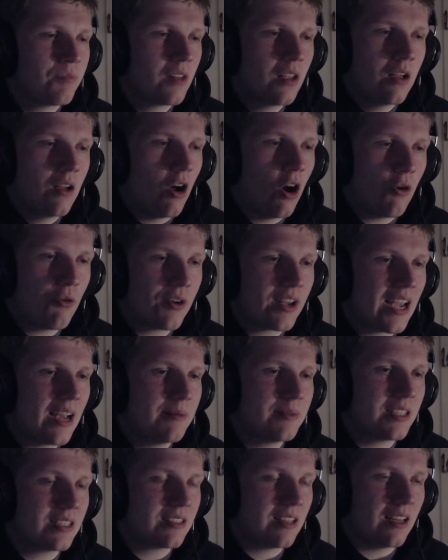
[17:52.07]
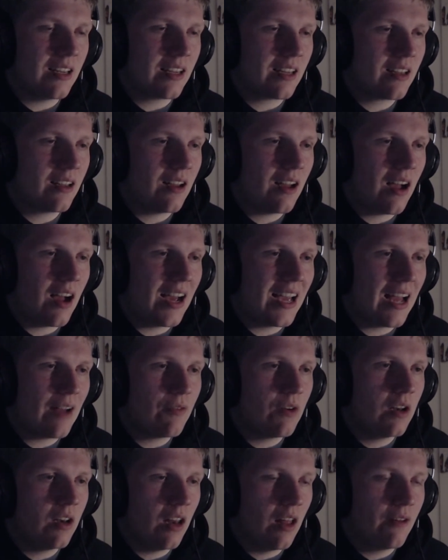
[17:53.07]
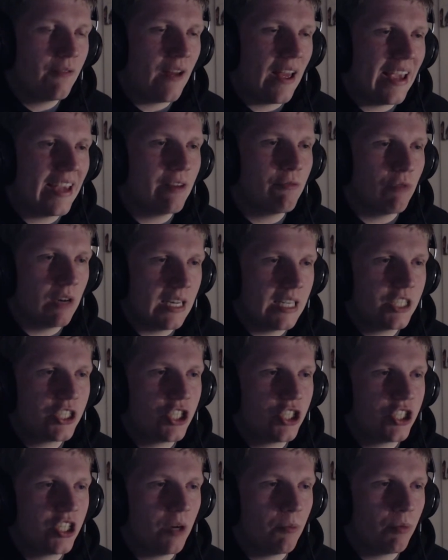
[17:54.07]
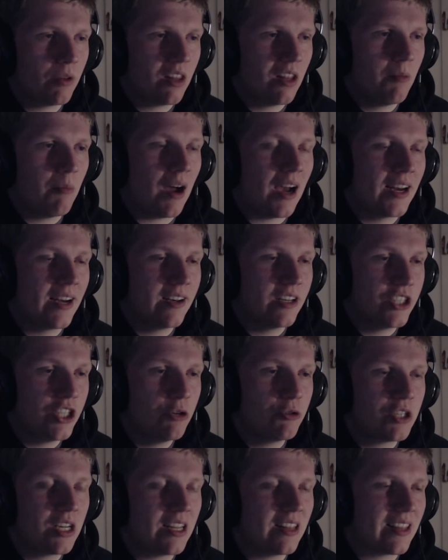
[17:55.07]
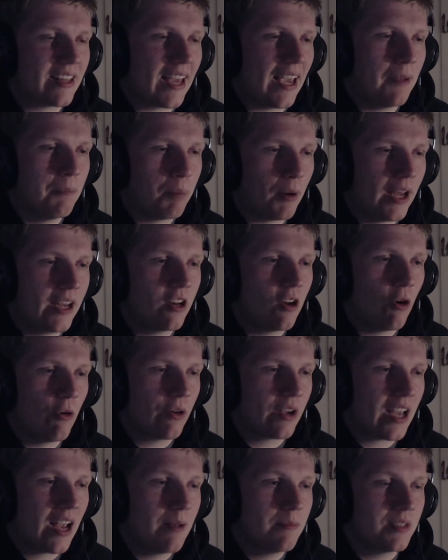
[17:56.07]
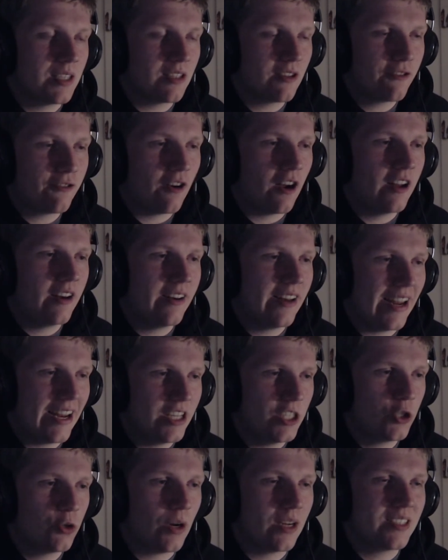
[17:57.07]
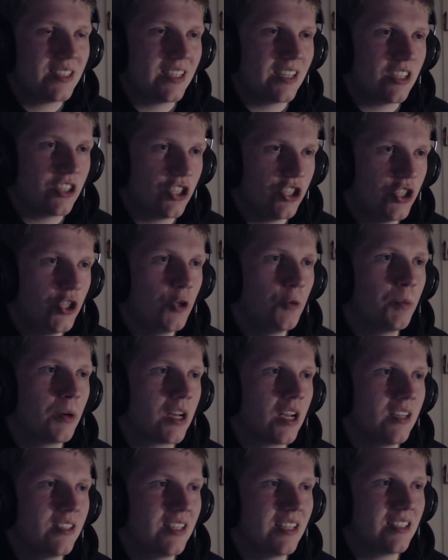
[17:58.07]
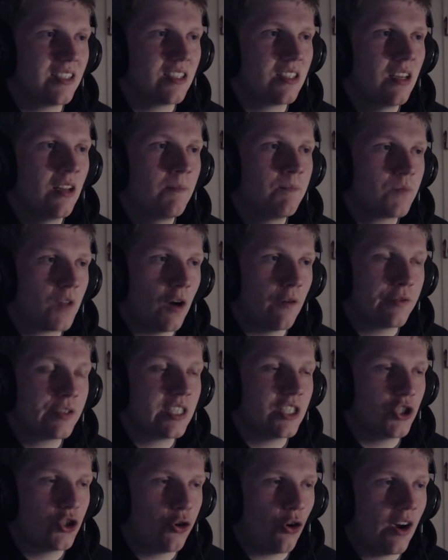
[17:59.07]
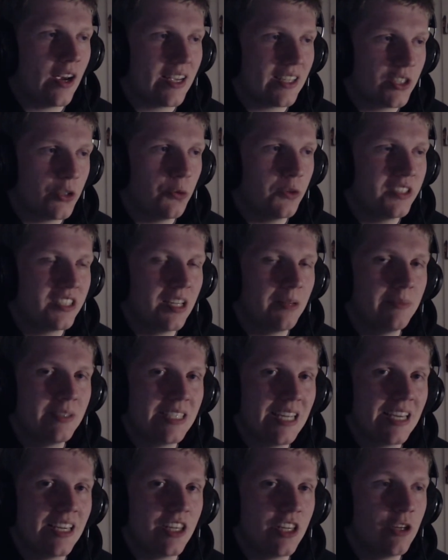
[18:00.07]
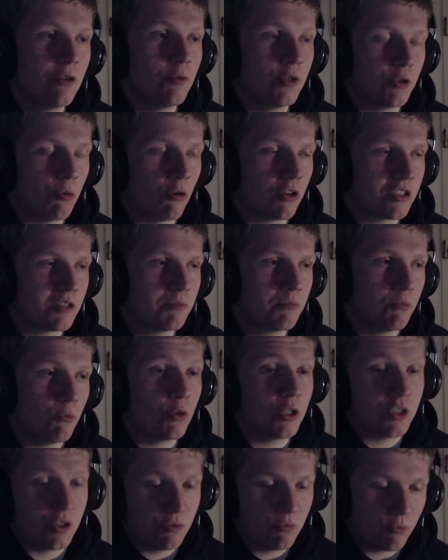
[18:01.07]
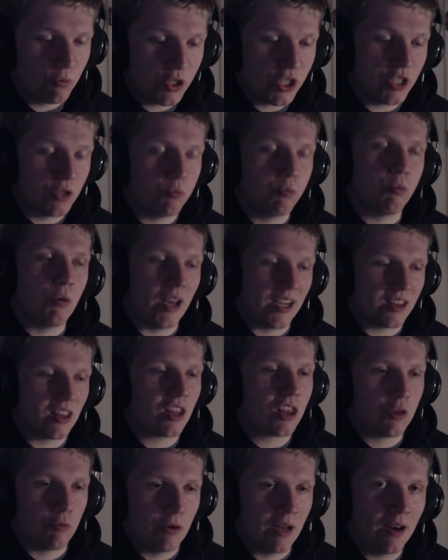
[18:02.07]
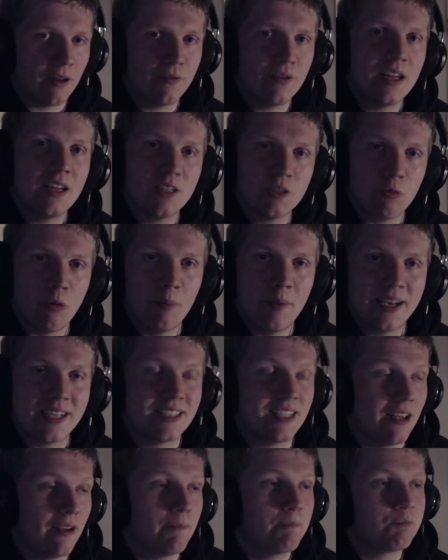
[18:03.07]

Horror games is like, I have a love-hate relationship with them. Usually the gameplay in horror games is fun, interesting, it's new, because it's obviously trying to intimidate you, which is like the thrill of it. It's what makes it,